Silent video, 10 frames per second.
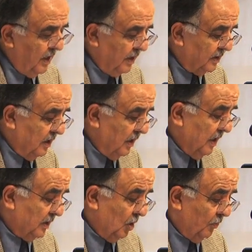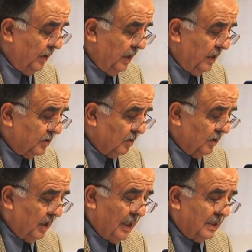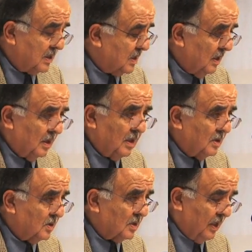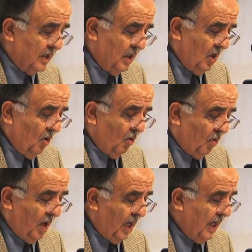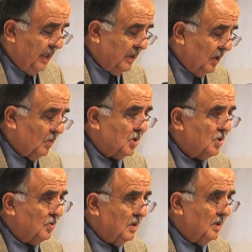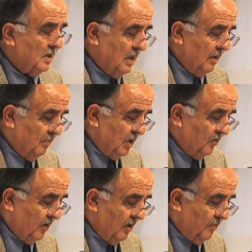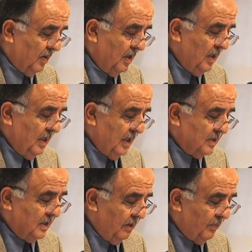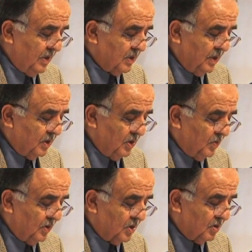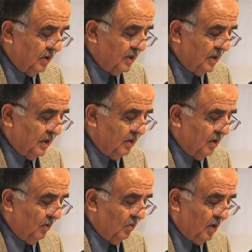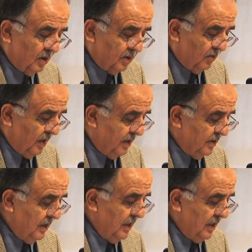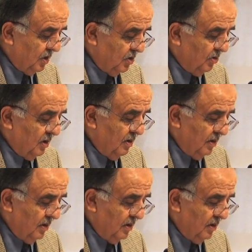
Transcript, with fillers: at, at, at, the open end through it. I still didn't understand why they were shooting that much firepower. As the deputies continued with the street theater, I walked around and took